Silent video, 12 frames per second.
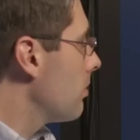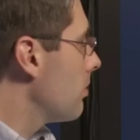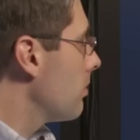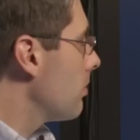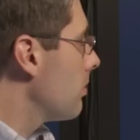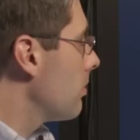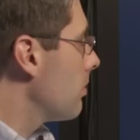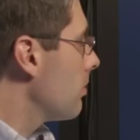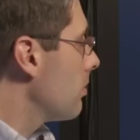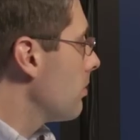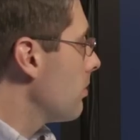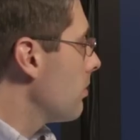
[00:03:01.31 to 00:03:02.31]

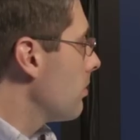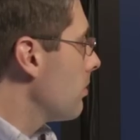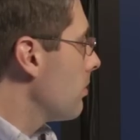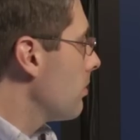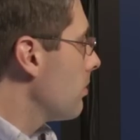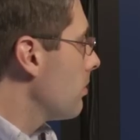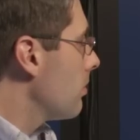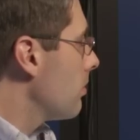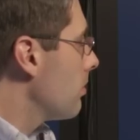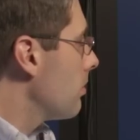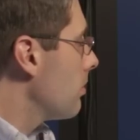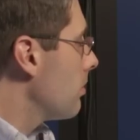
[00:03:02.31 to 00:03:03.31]

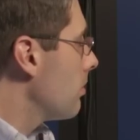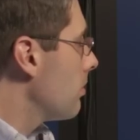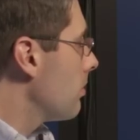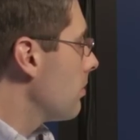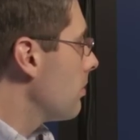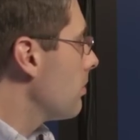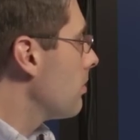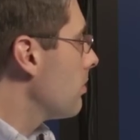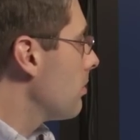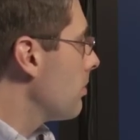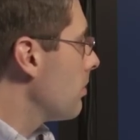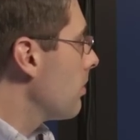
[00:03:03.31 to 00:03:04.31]

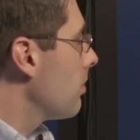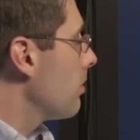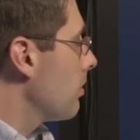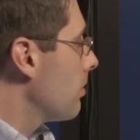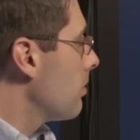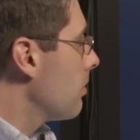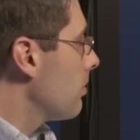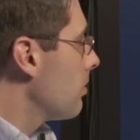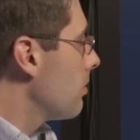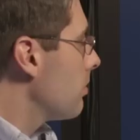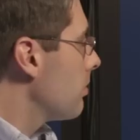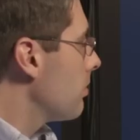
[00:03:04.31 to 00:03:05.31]

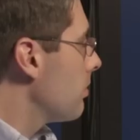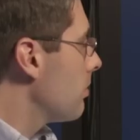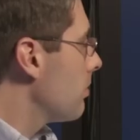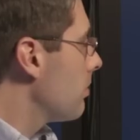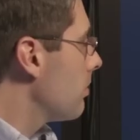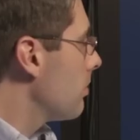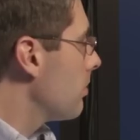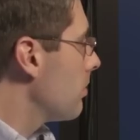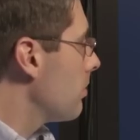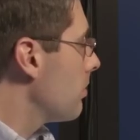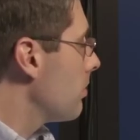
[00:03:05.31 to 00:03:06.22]
This person isn't speaking.